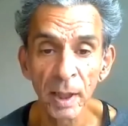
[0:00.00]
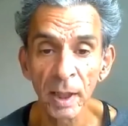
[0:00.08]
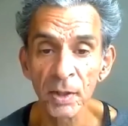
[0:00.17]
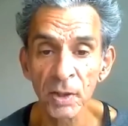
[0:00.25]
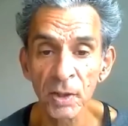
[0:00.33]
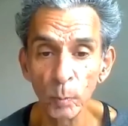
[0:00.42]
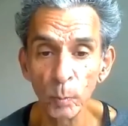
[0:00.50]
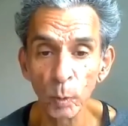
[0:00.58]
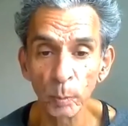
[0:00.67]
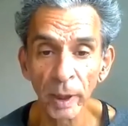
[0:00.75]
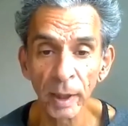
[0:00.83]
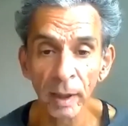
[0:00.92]
and some will
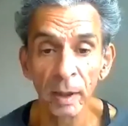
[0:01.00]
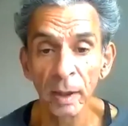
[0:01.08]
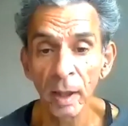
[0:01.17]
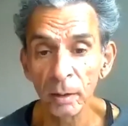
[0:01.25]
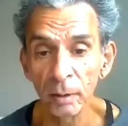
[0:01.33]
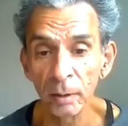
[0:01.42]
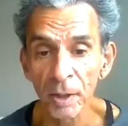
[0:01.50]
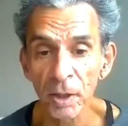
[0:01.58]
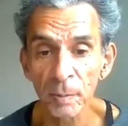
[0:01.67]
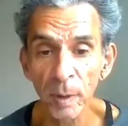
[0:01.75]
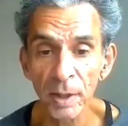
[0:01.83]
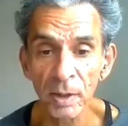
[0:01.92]
bring a
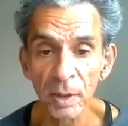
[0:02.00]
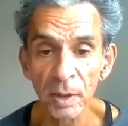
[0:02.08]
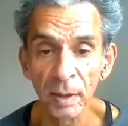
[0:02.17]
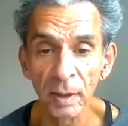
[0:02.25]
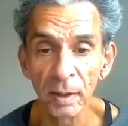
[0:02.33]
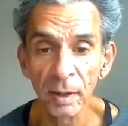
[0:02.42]
gracious blessing.